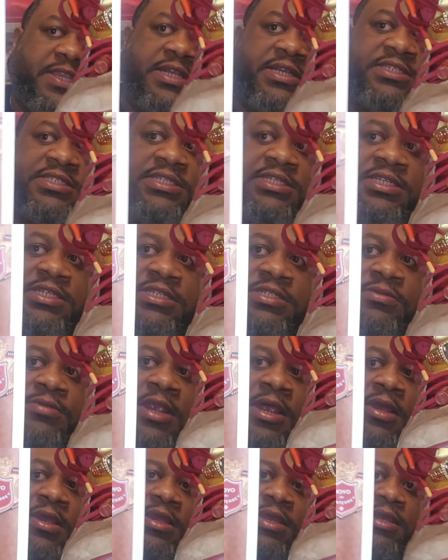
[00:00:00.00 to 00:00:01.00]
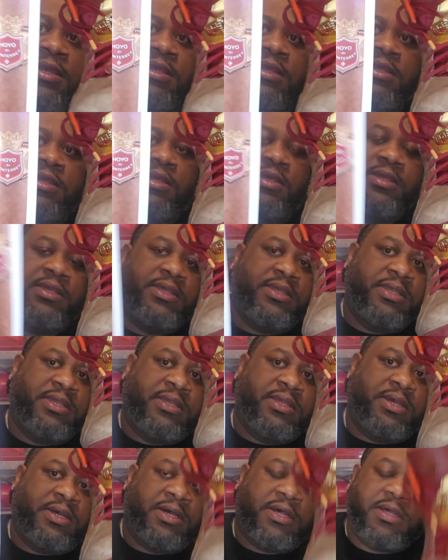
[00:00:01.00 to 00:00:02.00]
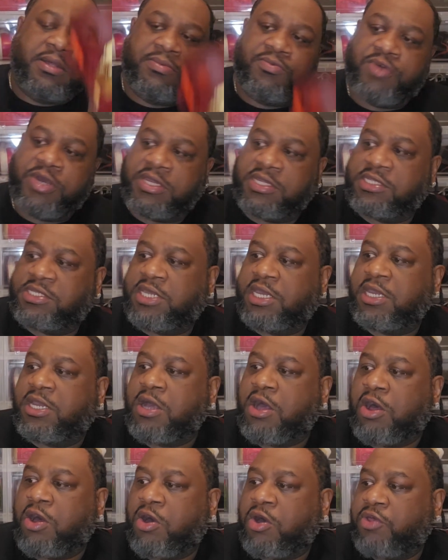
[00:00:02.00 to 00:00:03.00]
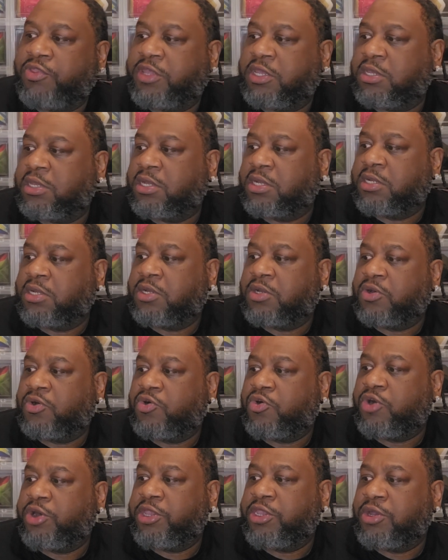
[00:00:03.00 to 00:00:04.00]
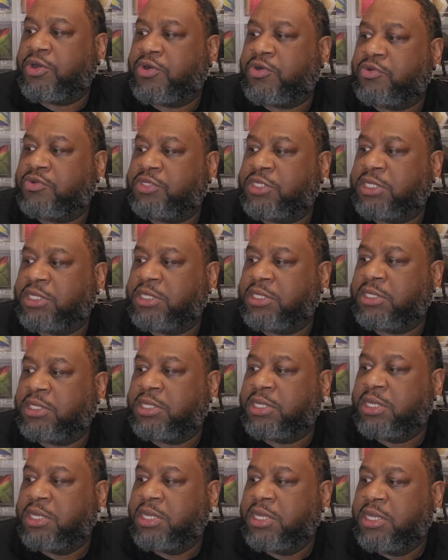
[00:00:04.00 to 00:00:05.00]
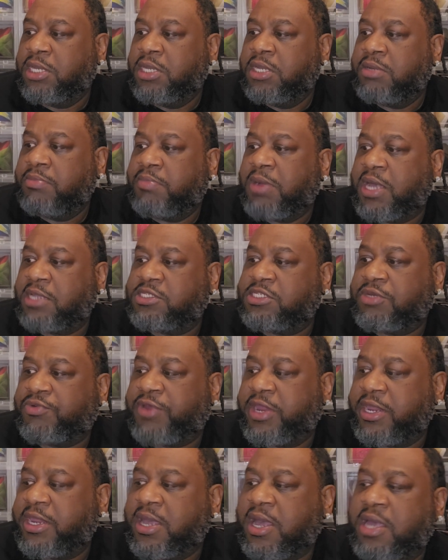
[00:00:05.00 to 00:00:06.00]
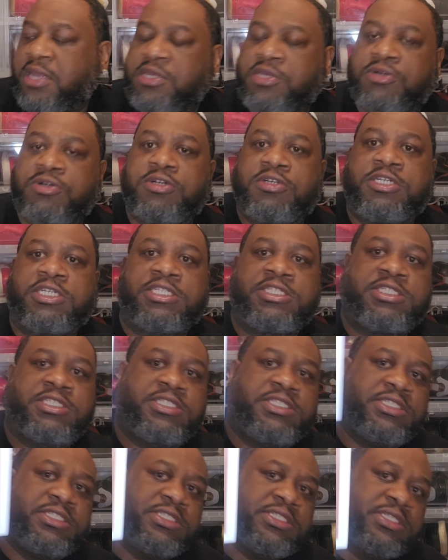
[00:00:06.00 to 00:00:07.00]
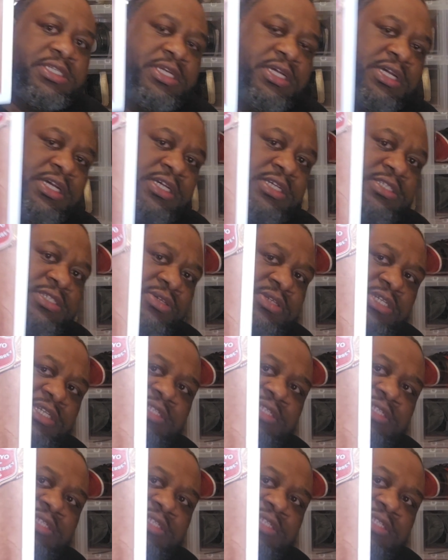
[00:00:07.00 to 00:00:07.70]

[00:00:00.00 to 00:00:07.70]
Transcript: is these right here. What is they call the Hoyo de Monterrey, Honduras. So